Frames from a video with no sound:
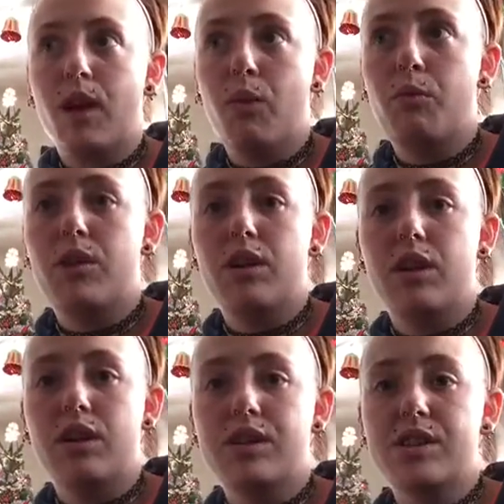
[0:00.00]
With a
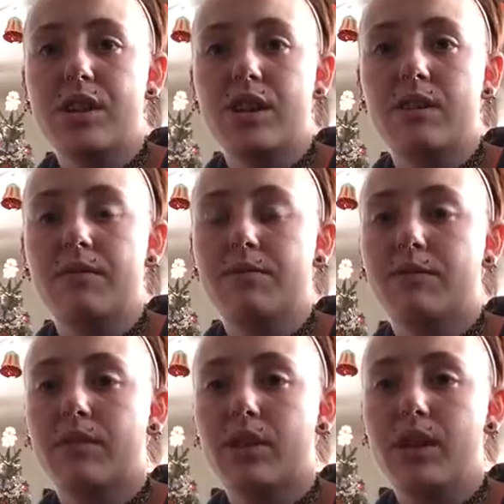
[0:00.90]
youngster,
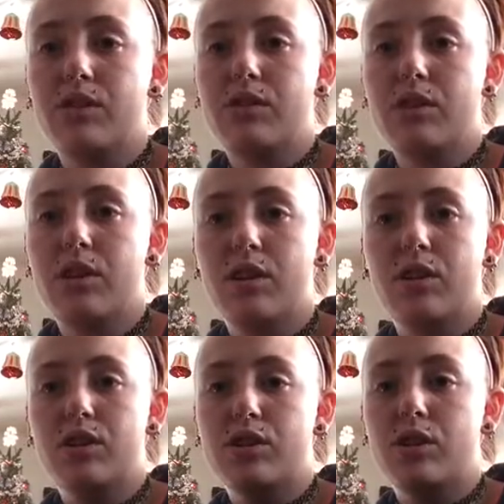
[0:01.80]

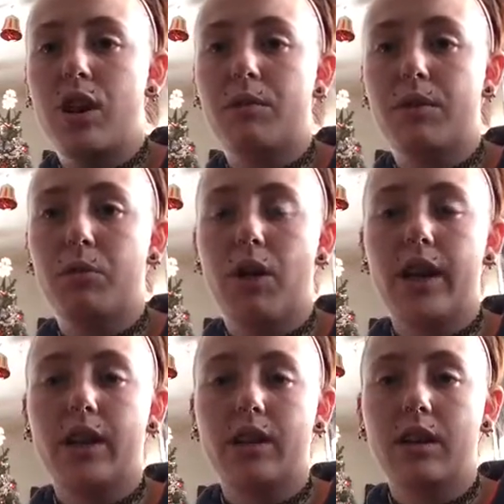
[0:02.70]
start with
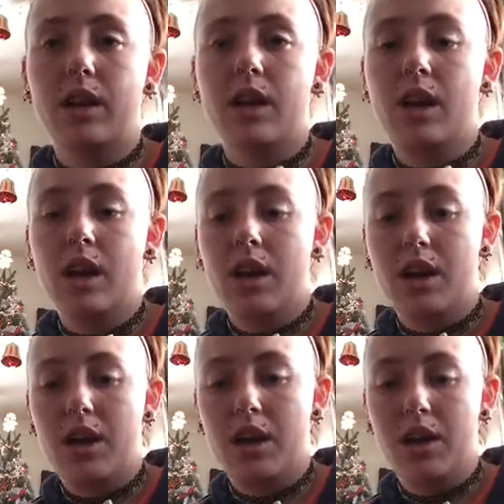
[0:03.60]
1.
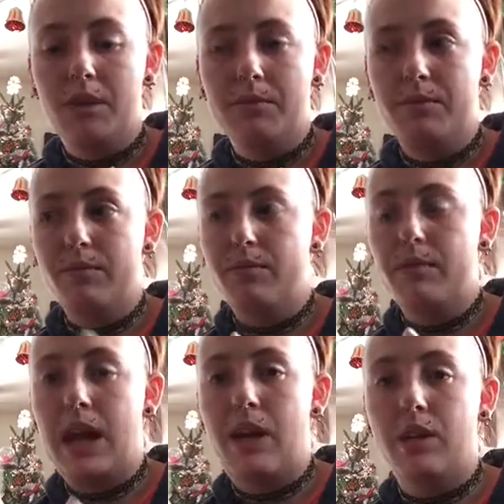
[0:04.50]

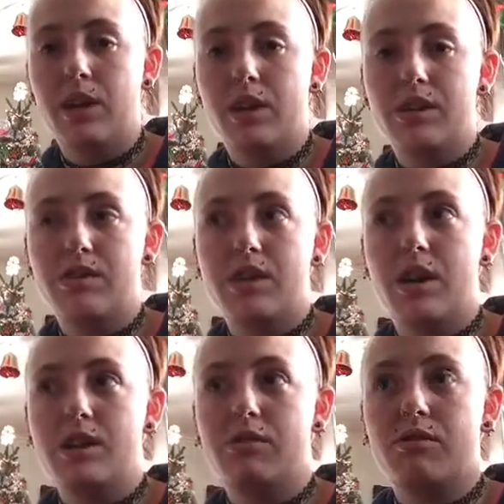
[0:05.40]
Now a youngster's
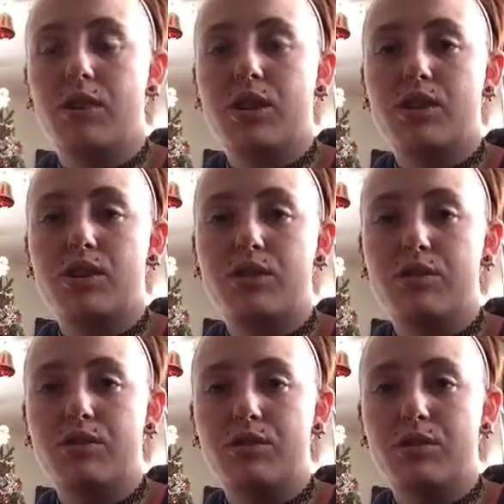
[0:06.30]
also going
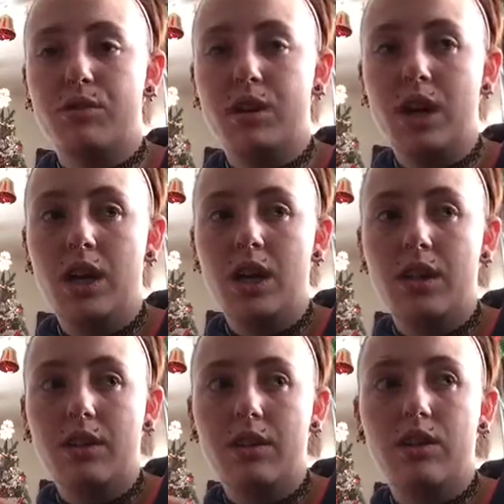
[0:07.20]
to,
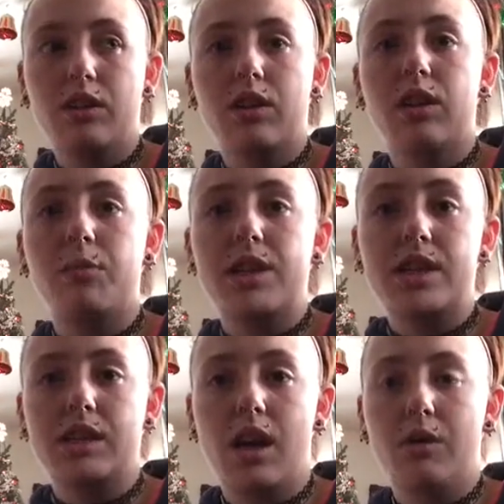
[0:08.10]
they're going to be
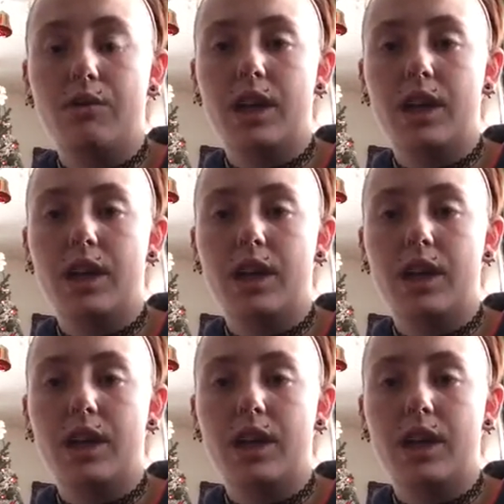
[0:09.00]
slow.